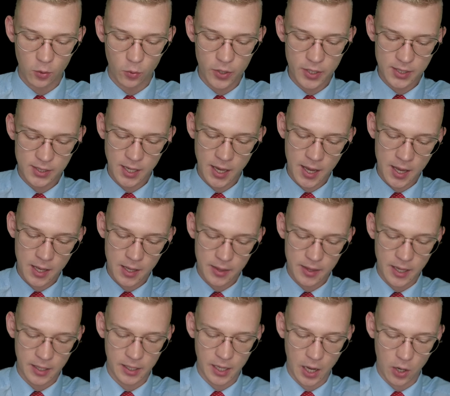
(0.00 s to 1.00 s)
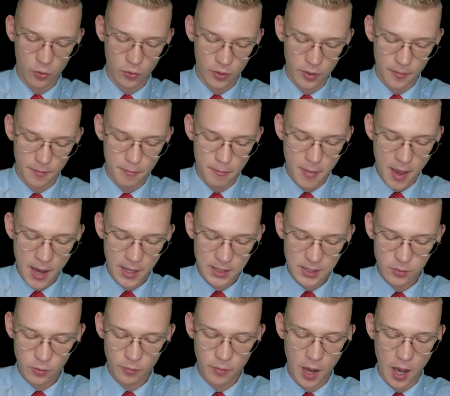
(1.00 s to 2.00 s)
we say that our
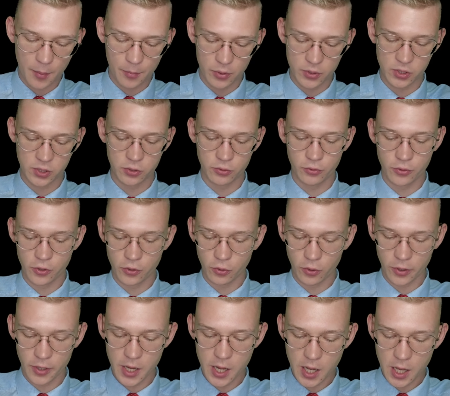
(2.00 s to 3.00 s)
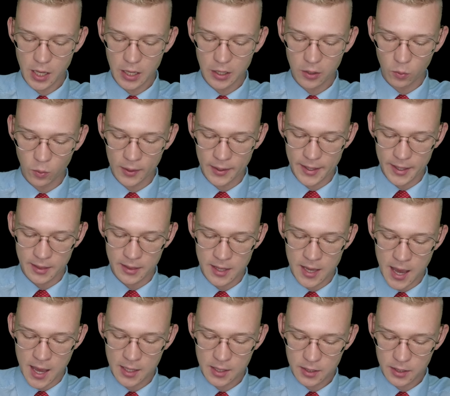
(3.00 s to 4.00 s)
maximum a posteriori will at
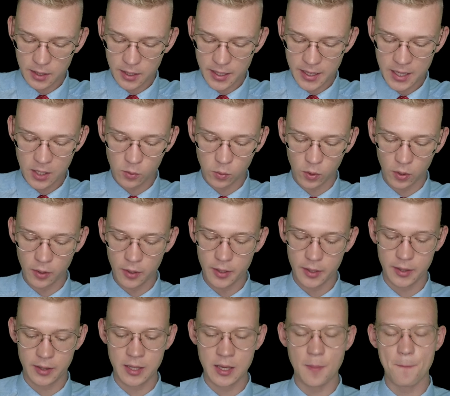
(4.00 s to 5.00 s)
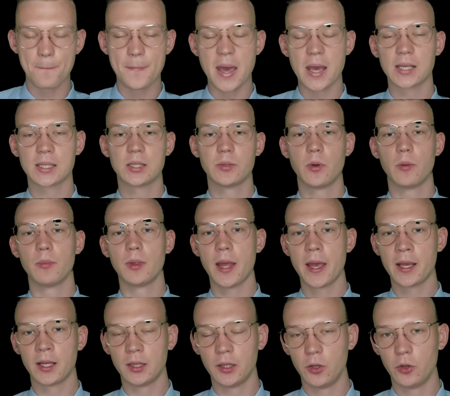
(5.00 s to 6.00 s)
the end equal the maximum
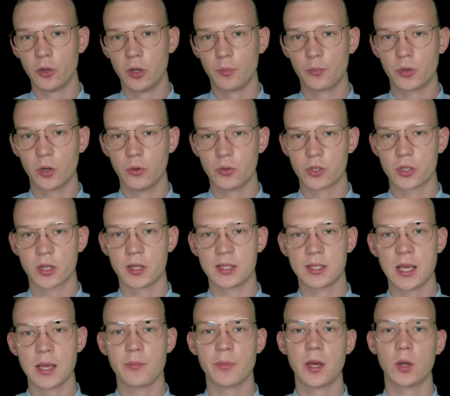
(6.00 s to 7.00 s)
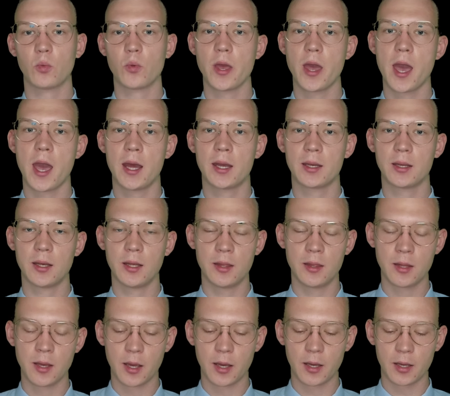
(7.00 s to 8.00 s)
likelihood approach, the same that we had
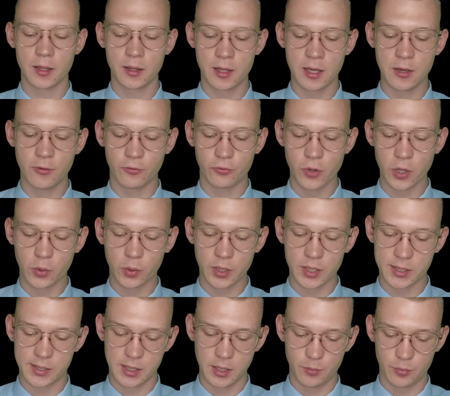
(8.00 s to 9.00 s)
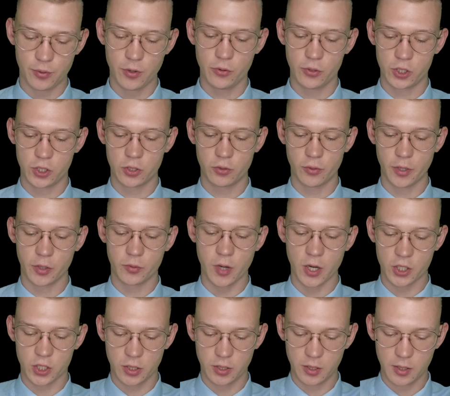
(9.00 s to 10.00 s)
in the frequentist approach to
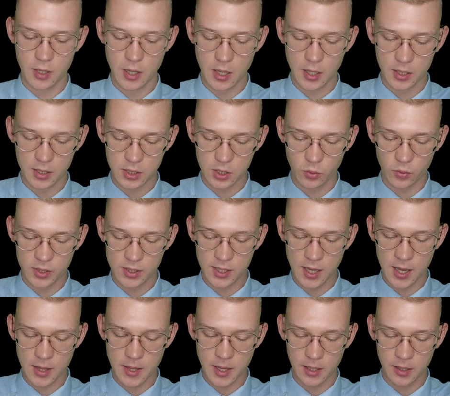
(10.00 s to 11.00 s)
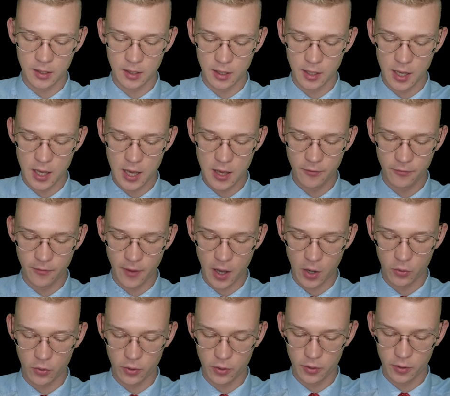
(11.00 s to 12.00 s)
regression. So we say that if
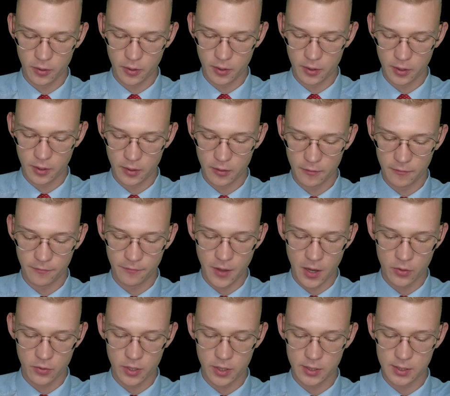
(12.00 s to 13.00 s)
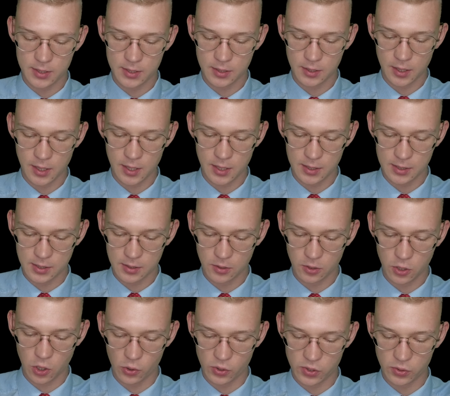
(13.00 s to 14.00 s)
our variance is
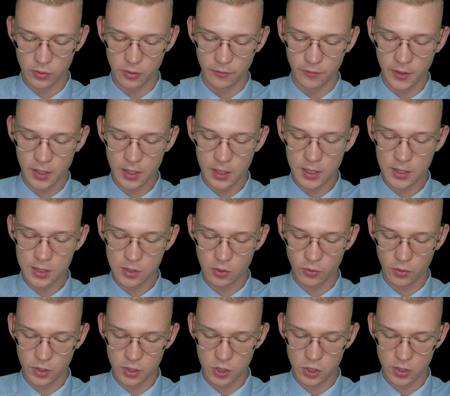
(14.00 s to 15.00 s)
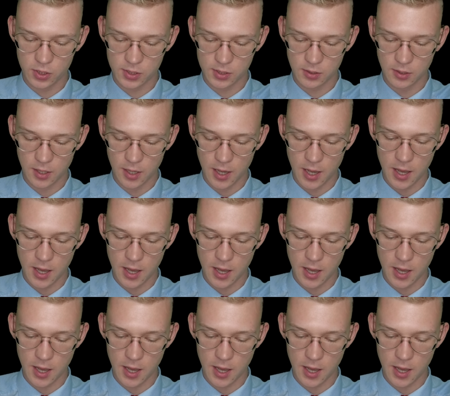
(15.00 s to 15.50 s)
goes to infinity, so it's just